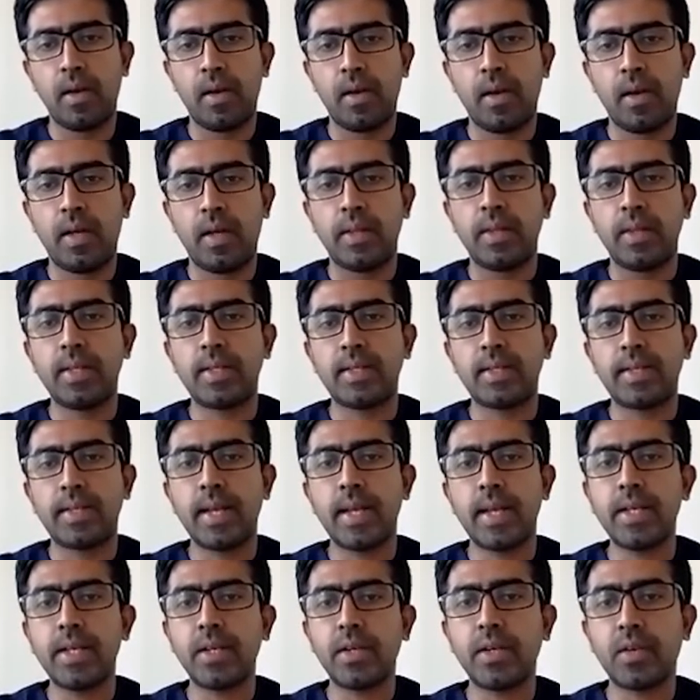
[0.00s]
The
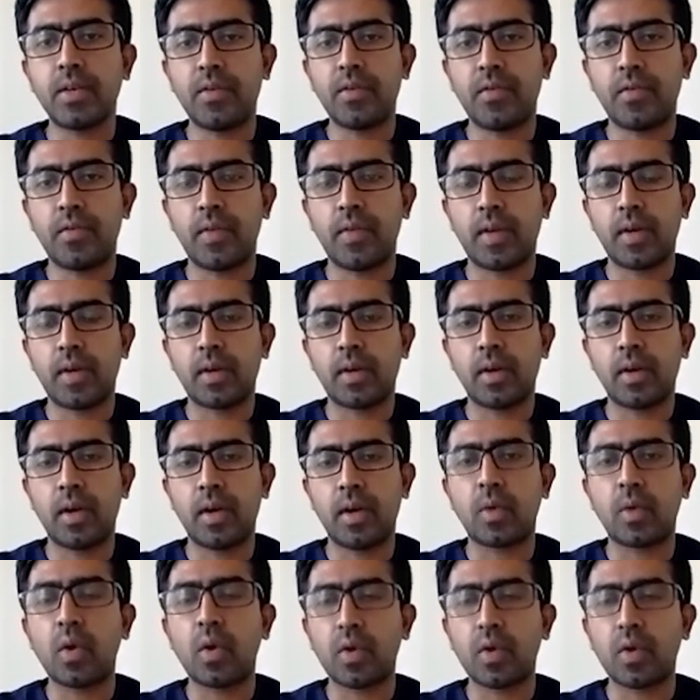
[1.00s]
staging of
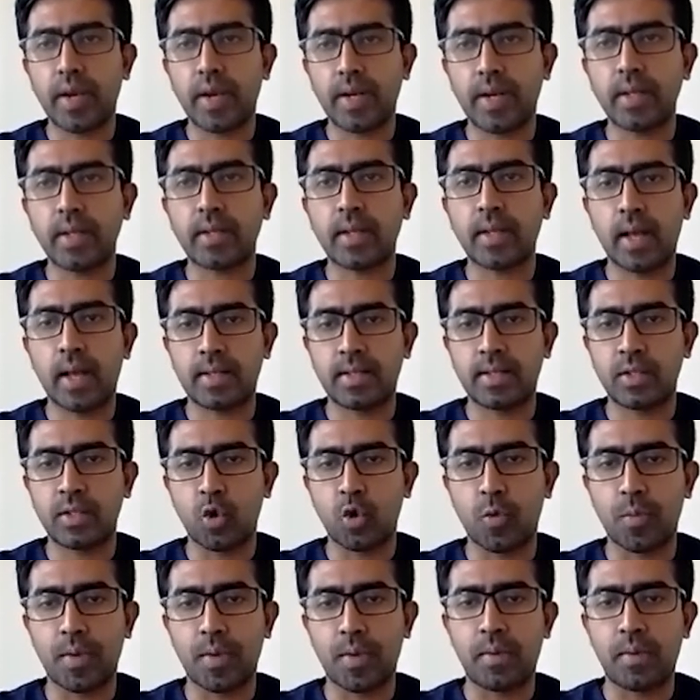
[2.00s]
colorectal
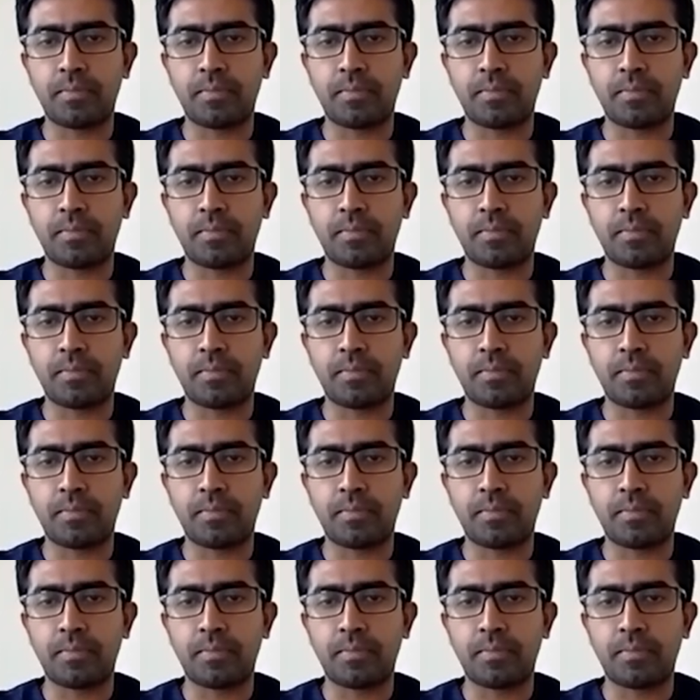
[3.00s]
carcinoma.